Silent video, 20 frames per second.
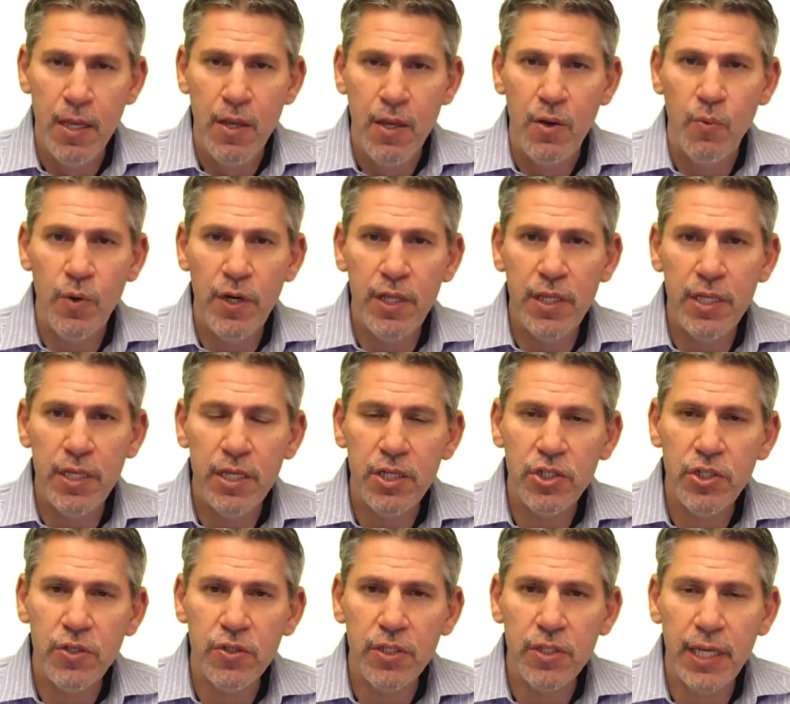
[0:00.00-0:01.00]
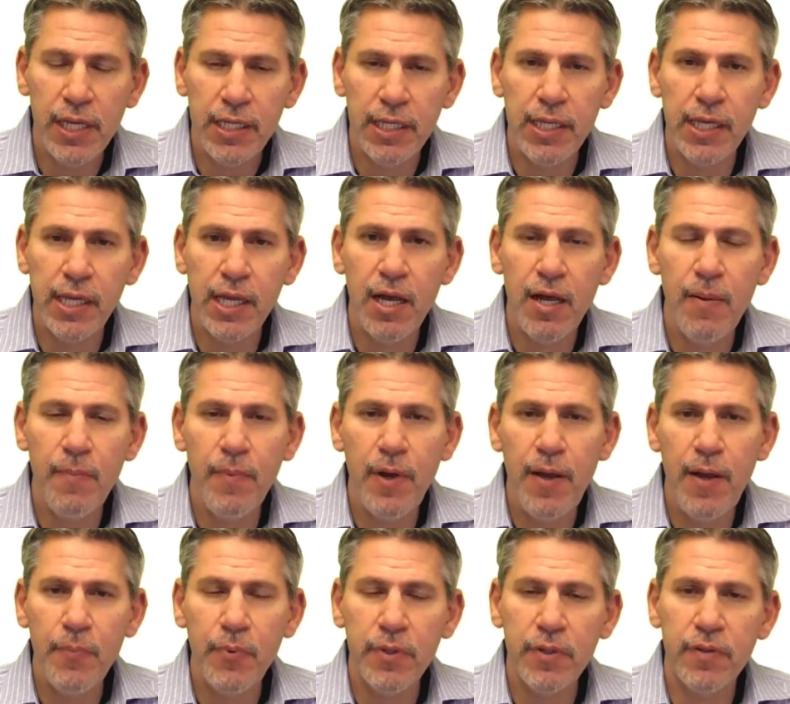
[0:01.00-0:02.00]
One of the issues that can come
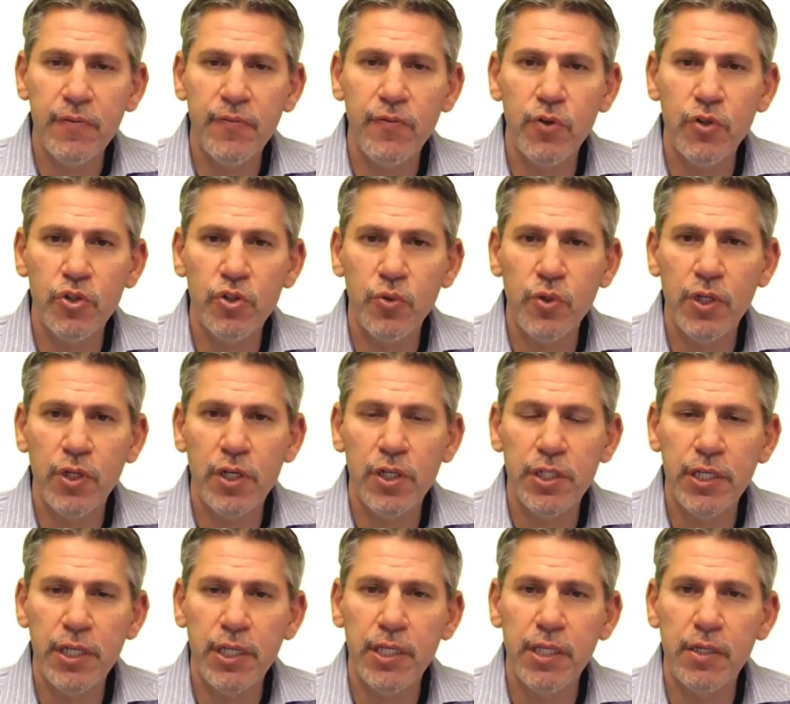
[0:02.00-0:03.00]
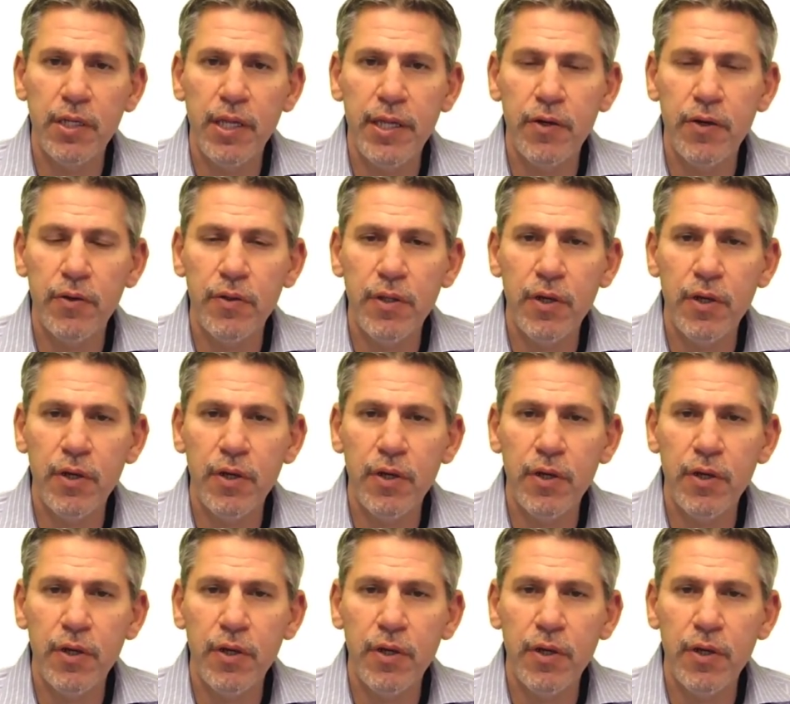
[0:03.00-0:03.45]
up with the virtual articulator,